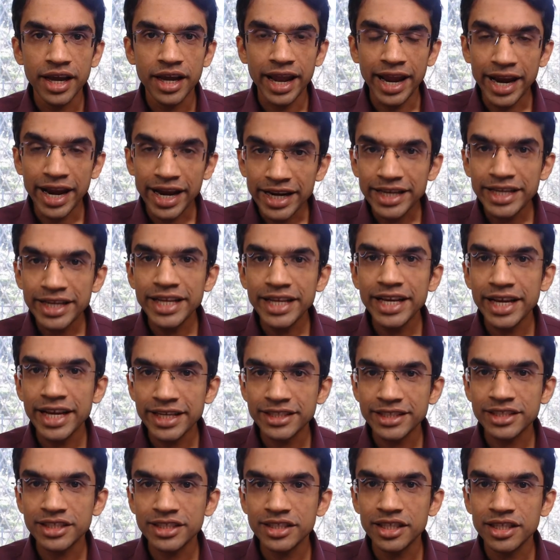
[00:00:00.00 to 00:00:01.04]

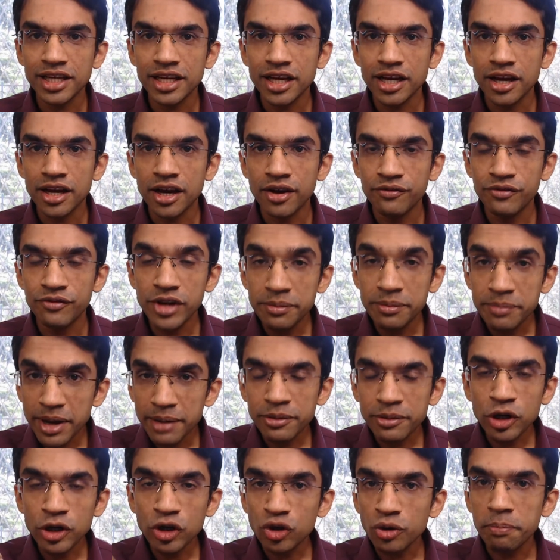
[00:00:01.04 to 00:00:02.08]
ATS will be
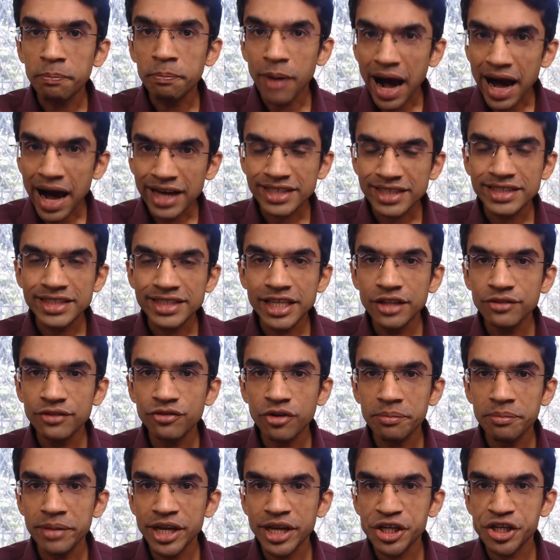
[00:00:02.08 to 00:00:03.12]
able to parse the
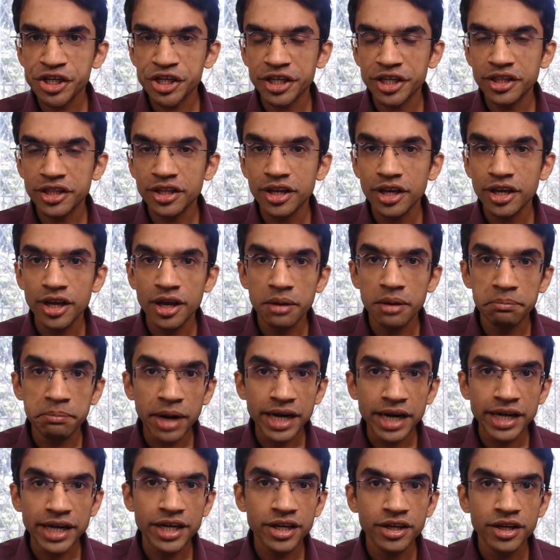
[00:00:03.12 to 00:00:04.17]
information
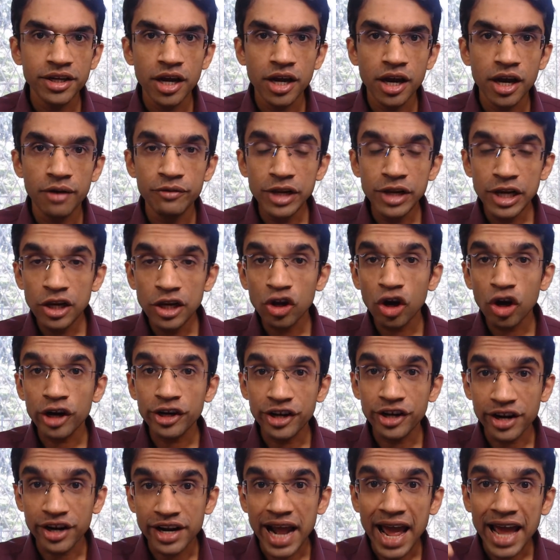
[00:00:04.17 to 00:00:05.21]
but will
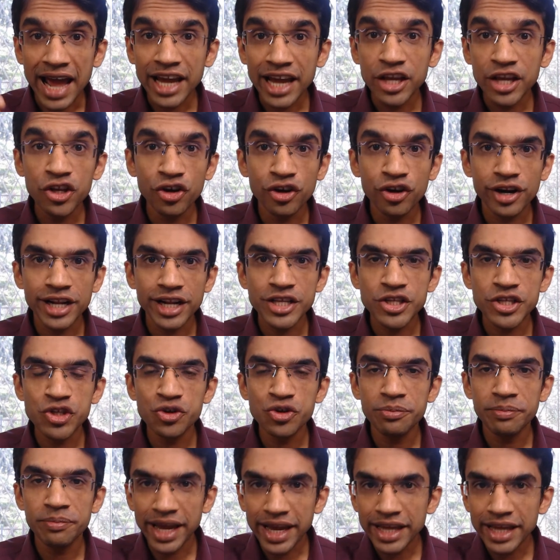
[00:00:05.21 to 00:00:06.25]
not rank your
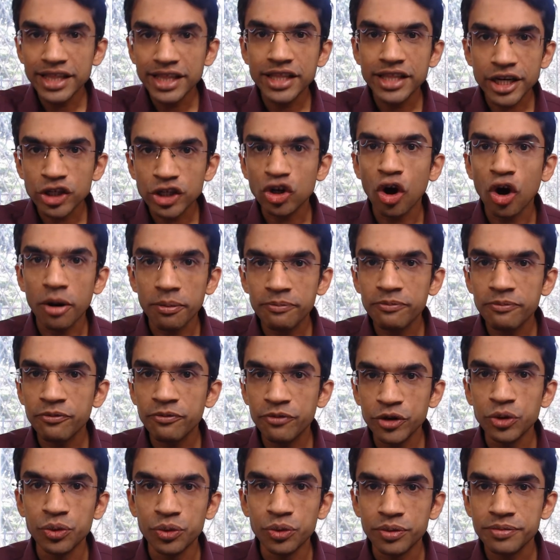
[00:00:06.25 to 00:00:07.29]
resume in the top
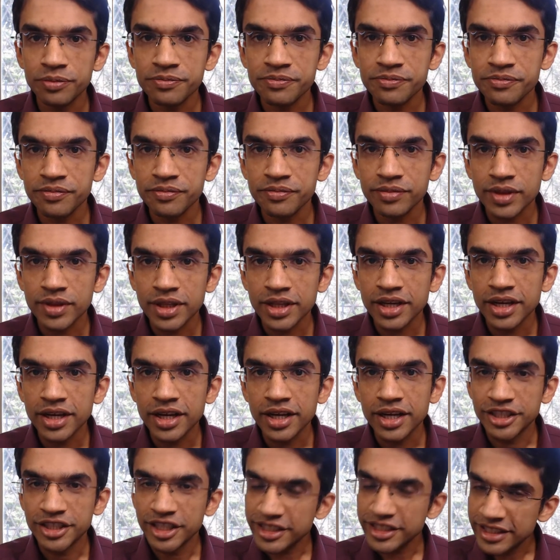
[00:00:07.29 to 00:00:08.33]
few.
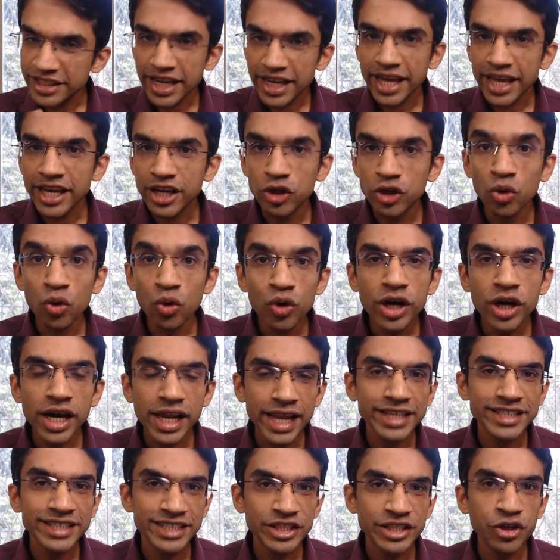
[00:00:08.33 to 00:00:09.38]
Just like Google
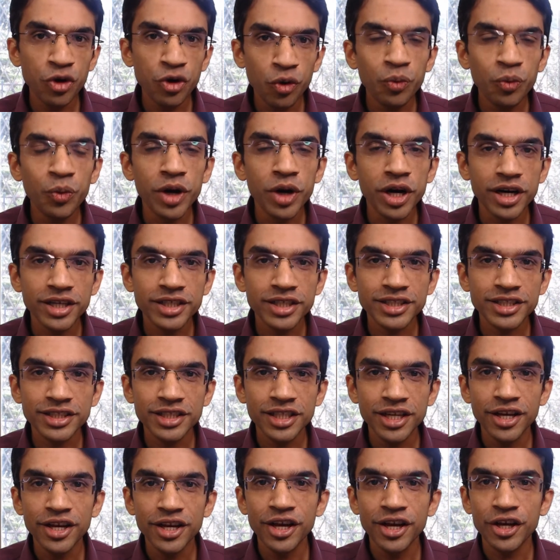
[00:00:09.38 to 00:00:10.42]
SEO works,
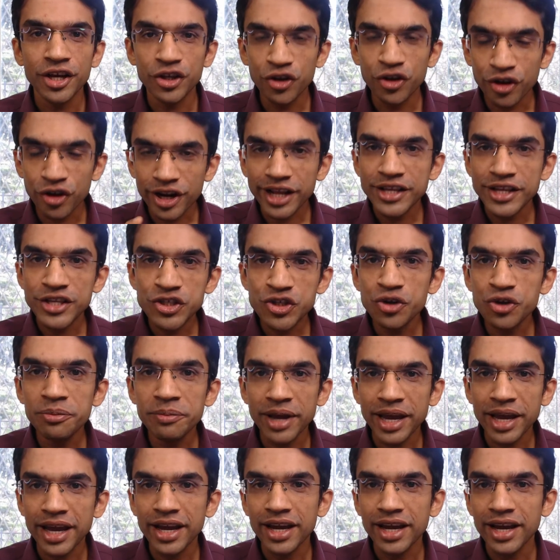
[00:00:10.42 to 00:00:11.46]
your
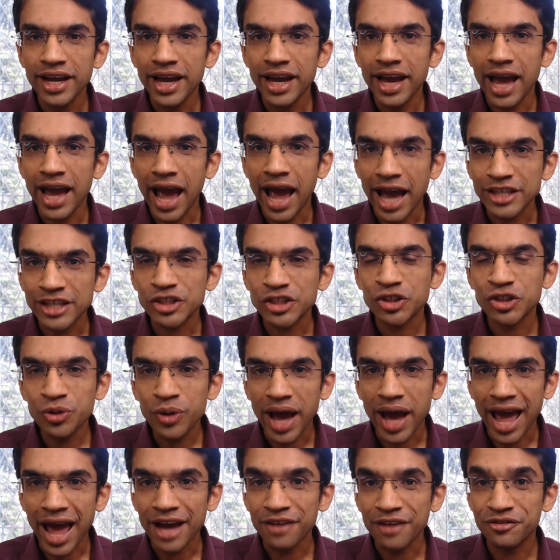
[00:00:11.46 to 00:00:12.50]
resume has to
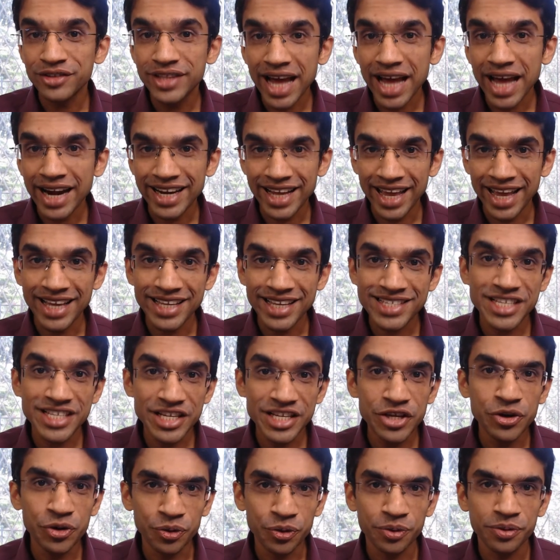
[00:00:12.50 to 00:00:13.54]
have that
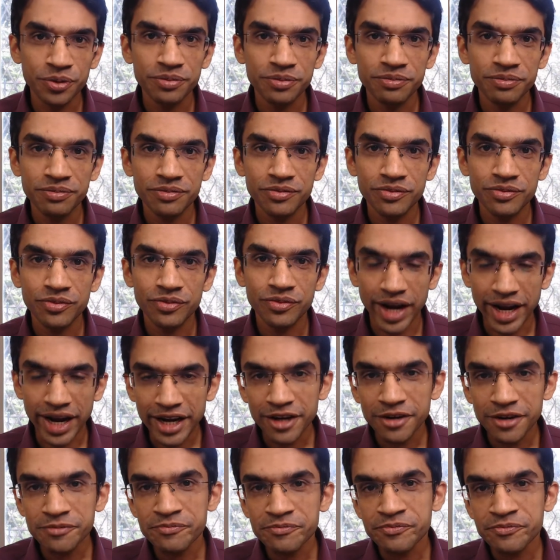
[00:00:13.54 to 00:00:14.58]
ACO, right?